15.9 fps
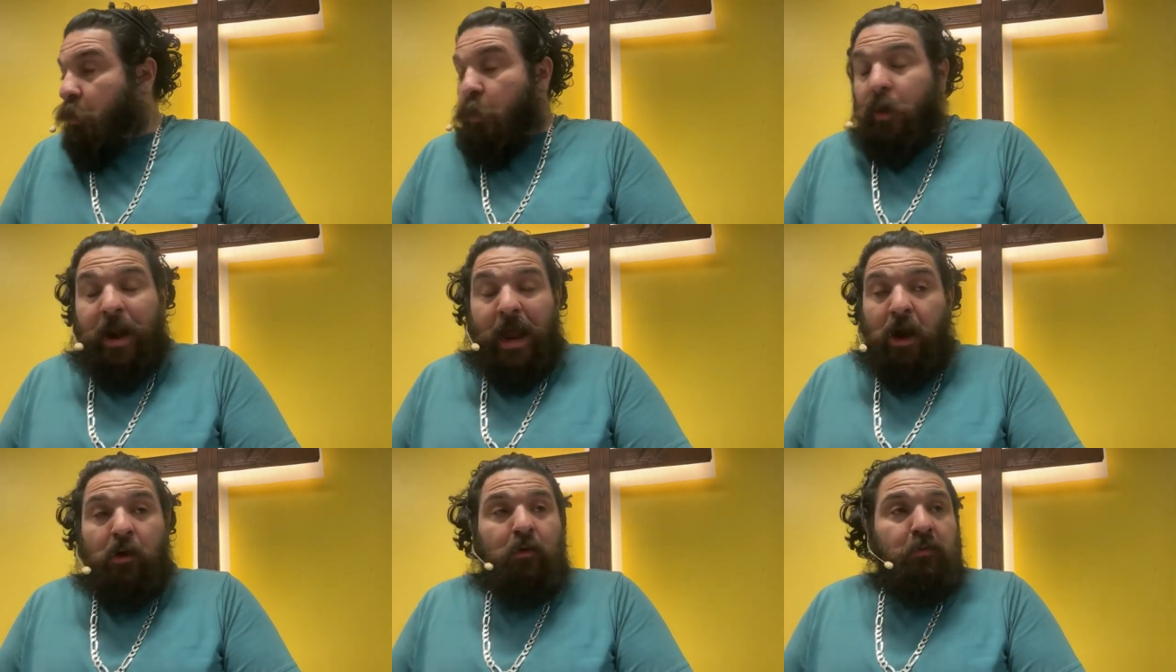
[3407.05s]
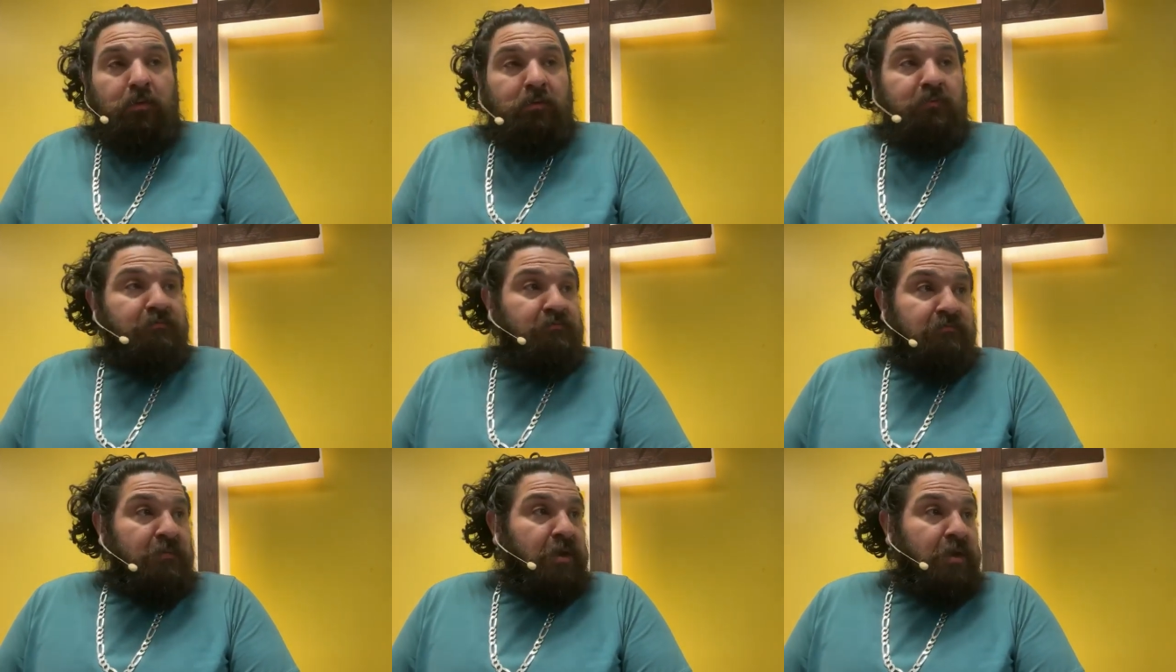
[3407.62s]
or how
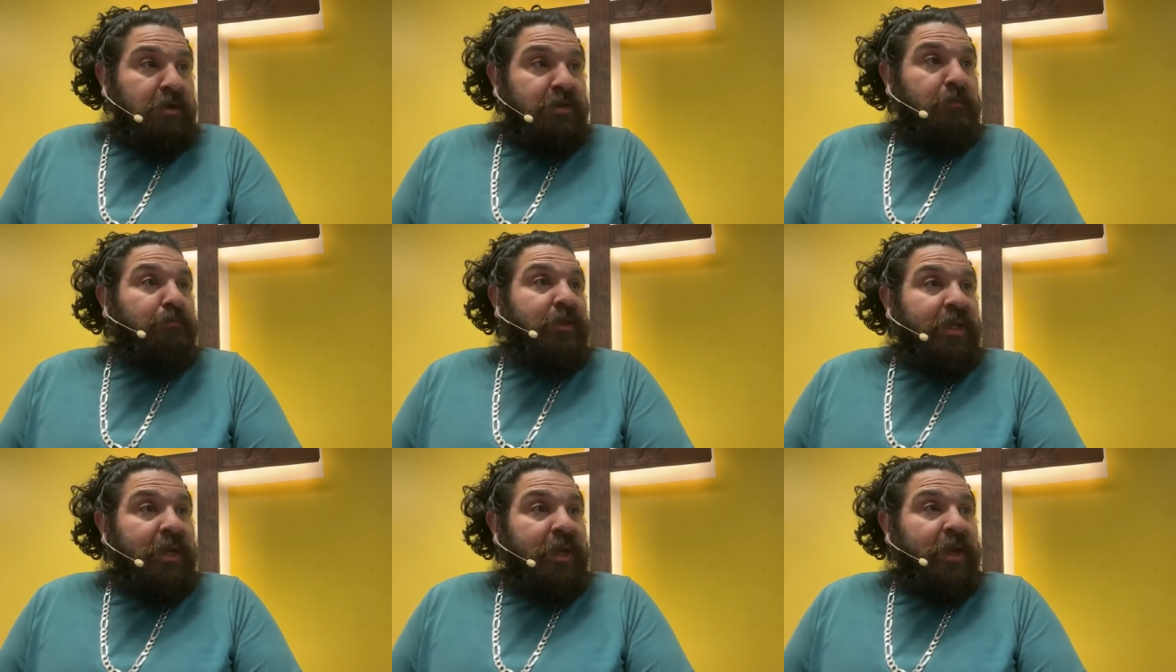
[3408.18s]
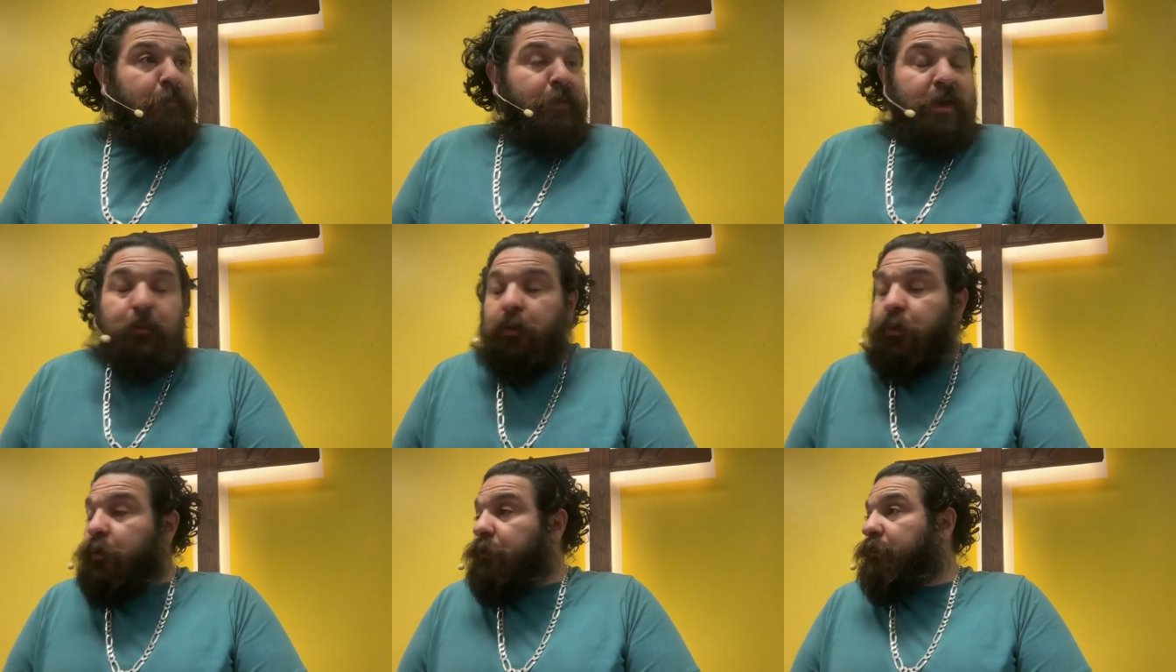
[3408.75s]
depleted and
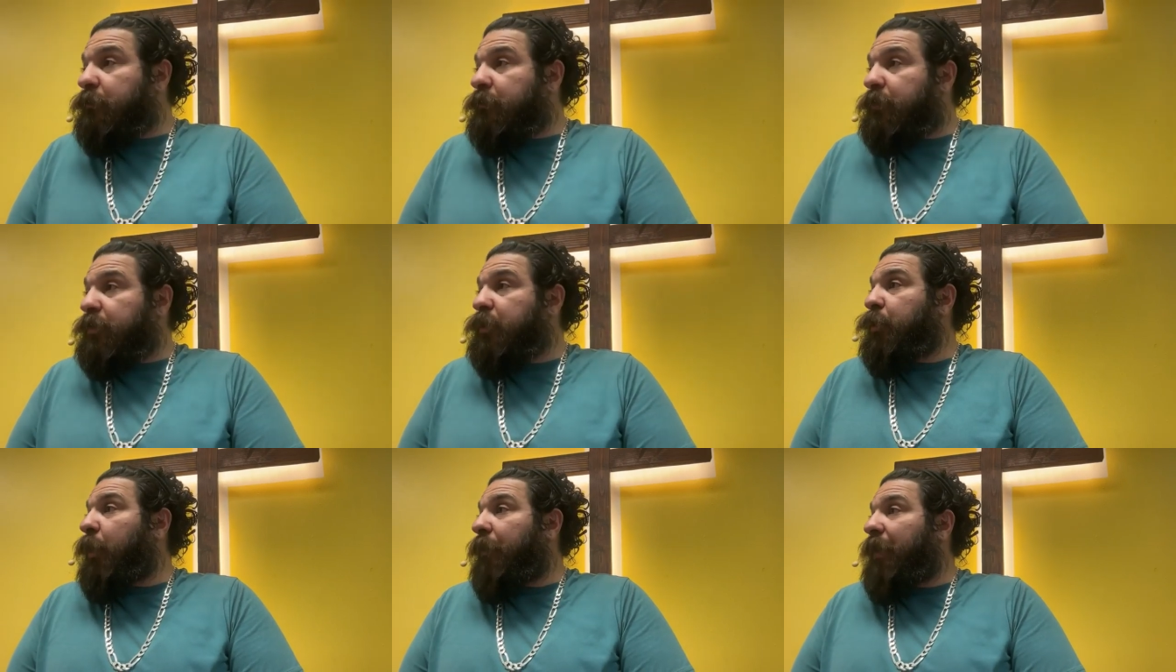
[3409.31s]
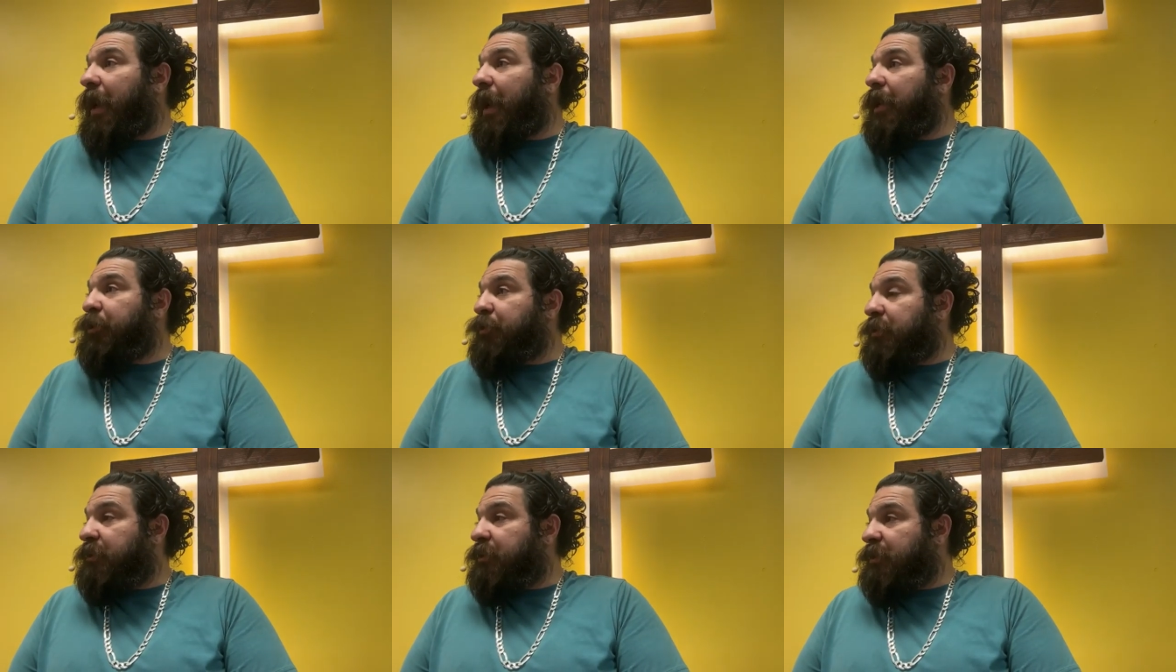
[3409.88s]
minimal do you want that
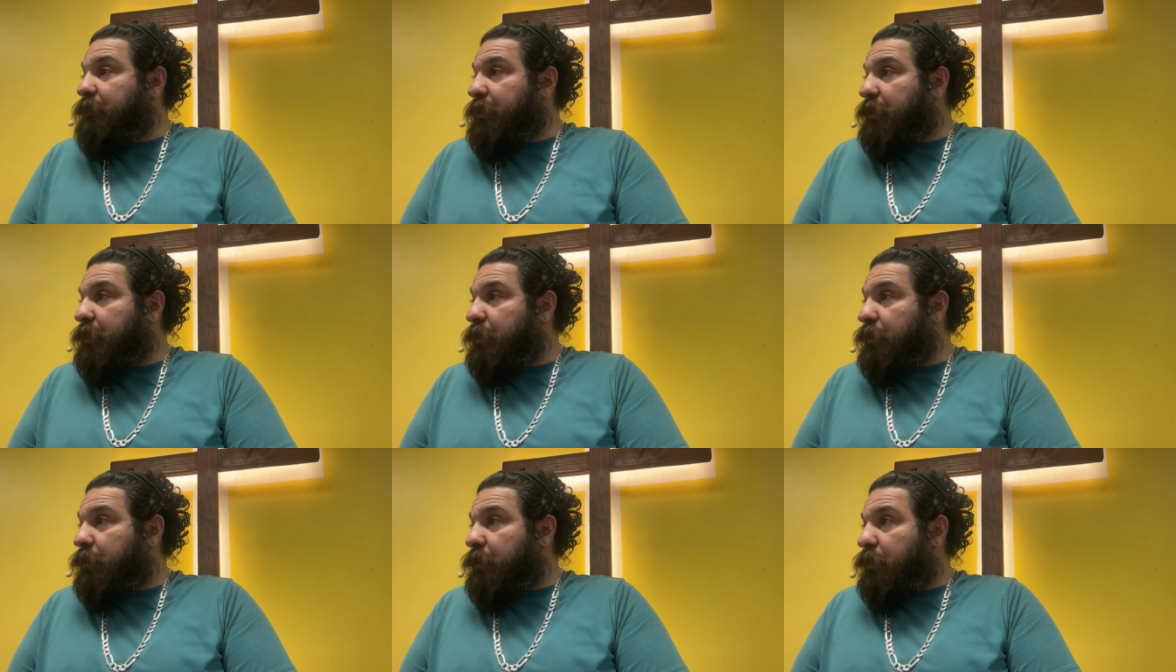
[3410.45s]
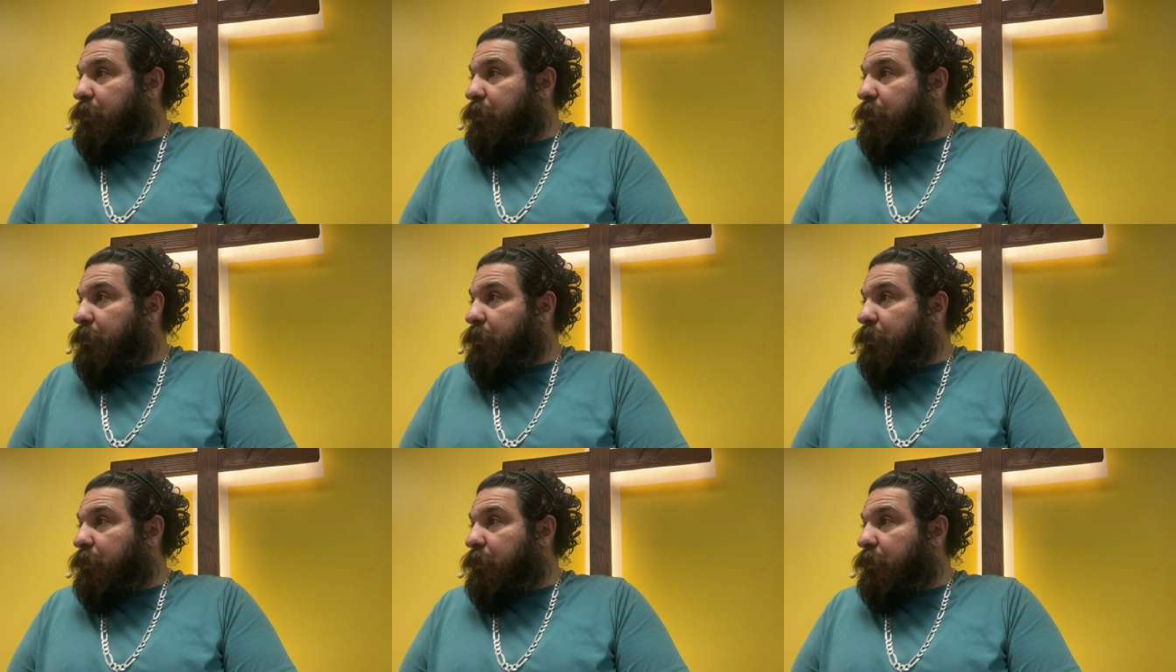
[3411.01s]
entrance to be?